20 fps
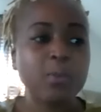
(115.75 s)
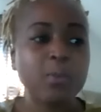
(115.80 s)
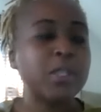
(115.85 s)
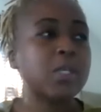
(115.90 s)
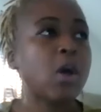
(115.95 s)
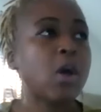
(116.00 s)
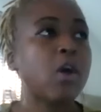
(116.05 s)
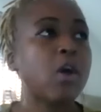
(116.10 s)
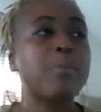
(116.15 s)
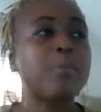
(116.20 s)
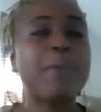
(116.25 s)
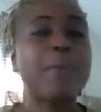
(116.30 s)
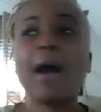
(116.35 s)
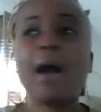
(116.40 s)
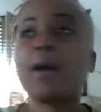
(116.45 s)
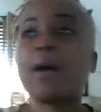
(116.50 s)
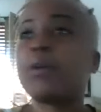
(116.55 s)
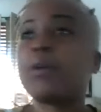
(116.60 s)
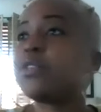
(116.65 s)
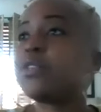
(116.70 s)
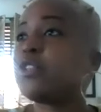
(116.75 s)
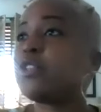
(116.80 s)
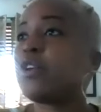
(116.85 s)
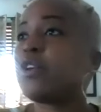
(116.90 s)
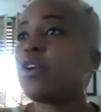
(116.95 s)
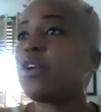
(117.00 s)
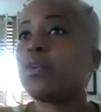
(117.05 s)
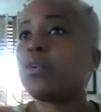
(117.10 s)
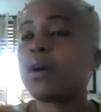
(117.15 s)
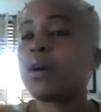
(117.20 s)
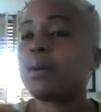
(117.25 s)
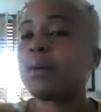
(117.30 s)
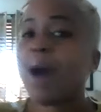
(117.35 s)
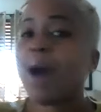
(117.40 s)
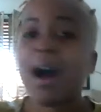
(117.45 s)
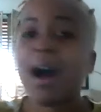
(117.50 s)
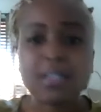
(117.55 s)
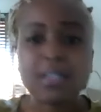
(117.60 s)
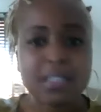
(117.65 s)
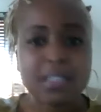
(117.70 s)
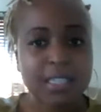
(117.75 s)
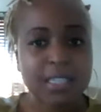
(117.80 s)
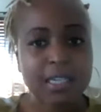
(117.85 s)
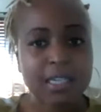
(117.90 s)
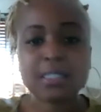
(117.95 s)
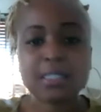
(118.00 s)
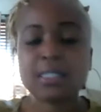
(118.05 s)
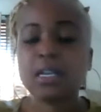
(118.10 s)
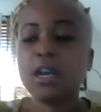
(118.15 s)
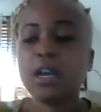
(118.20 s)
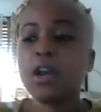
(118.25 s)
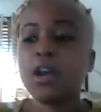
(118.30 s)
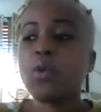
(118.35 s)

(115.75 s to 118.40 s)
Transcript: We talk about, you know, uh, politics.